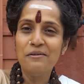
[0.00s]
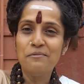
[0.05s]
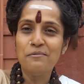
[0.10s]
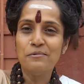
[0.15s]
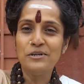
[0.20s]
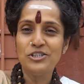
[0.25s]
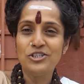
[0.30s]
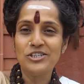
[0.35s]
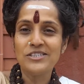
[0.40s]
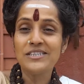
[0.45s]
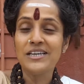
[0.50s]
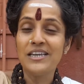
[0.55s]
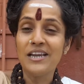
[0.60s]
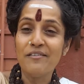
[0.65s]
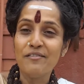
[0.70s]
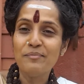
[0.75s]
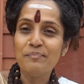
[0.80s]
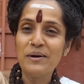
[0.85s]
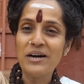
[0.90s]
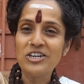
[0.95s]
which is a
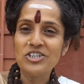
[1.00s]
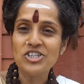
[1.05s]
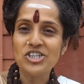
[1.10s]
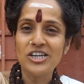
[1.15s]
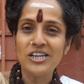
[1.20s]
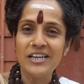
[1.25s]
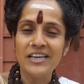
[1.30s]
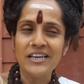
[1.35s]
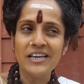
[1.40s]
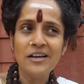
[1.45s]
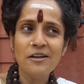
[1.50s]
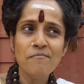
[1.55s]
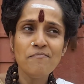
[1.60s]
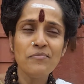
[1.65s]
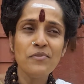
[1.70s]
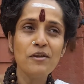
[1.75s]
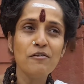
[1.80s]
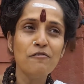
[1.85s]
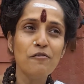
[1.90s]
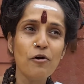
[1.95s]
Navapashna Linga,
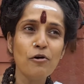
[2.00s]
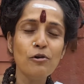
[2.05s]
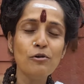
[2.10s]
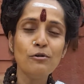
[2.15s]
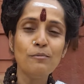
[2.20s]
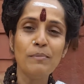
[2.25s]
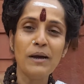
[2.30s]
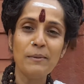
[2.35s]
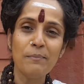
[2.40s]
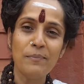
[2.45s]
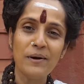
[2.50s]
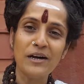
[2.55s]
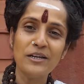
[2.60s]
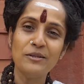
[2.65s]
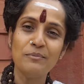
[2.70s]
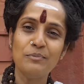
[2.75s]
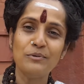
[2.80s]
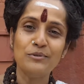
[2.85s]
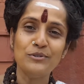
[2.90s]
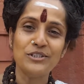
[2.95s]
followed by
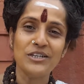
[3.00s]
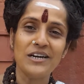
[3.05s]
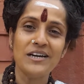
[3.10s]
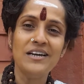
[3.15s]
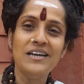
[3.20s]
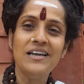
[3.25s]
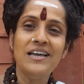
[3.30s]
Pada Puja.